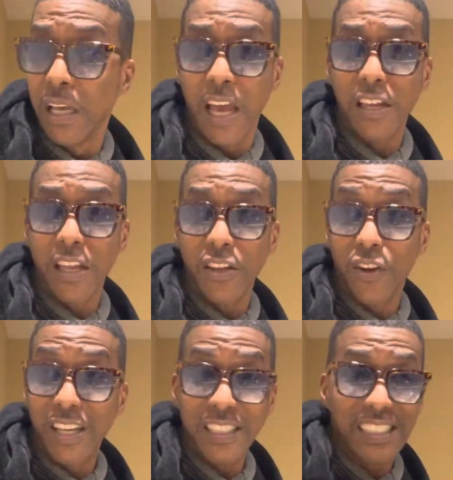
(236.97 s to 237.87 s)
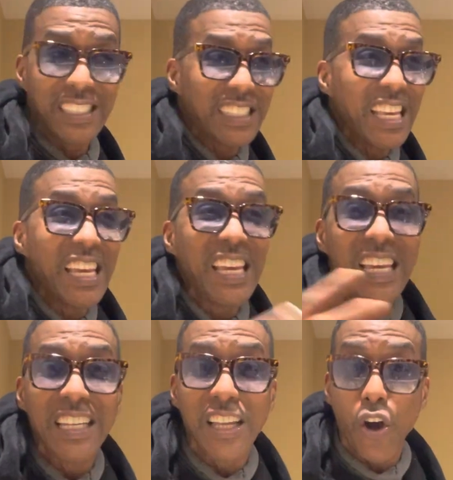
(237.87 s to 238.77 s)
and in the
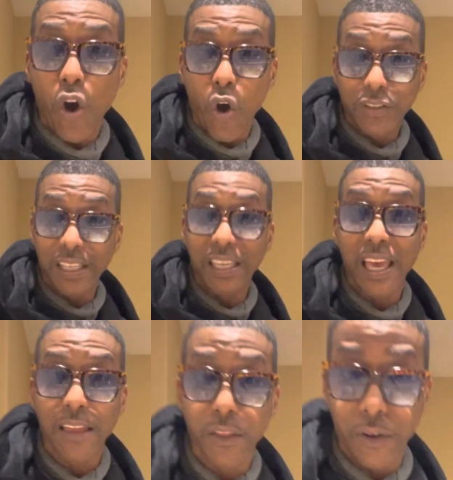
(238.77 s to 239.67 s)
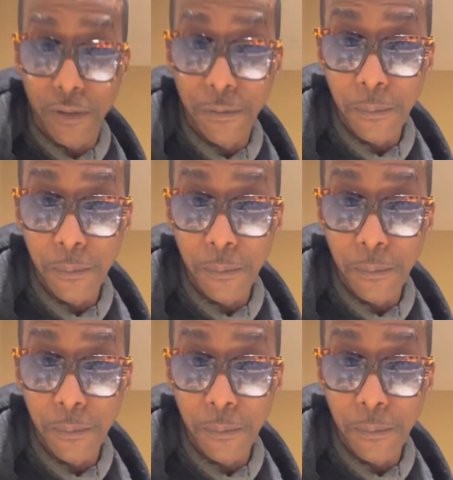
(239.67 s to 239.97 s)
scene, they're all together.